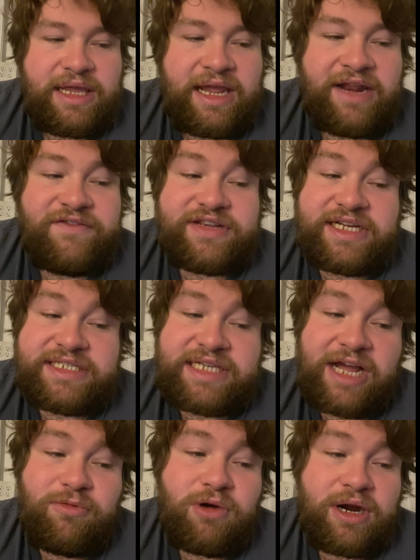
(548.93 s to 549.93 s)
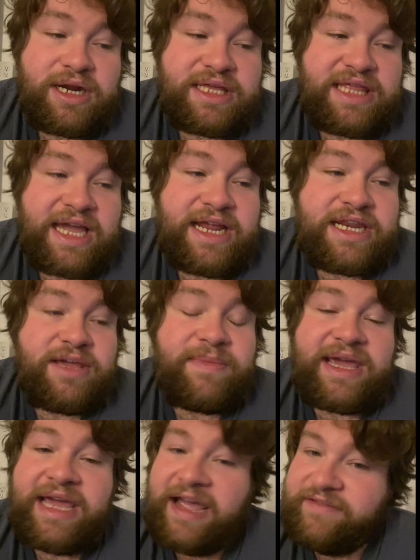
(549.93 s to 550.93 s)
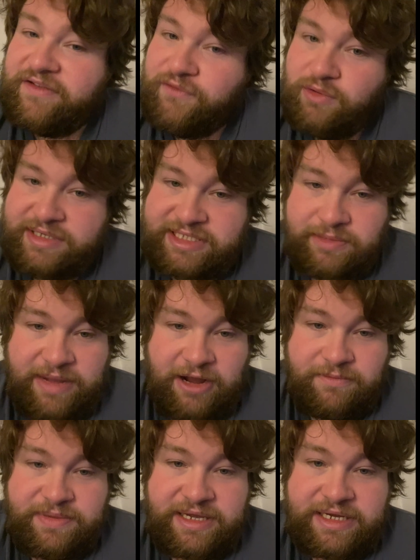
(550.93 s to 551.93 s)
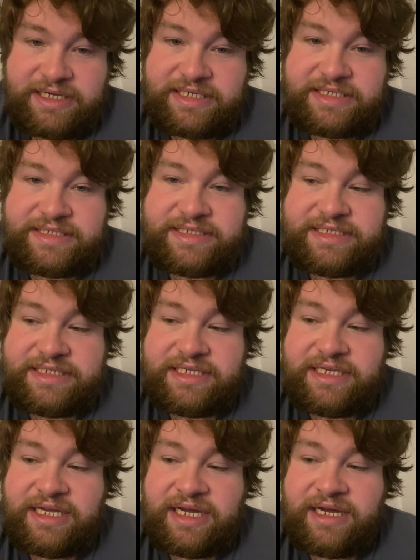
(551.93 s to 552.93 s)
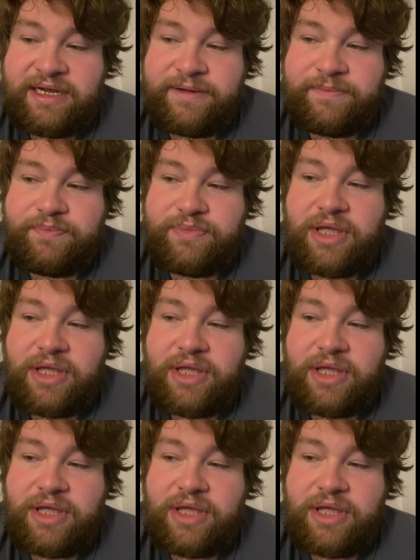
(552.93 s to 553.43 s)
And if it does not work, then you may have to force them out because um,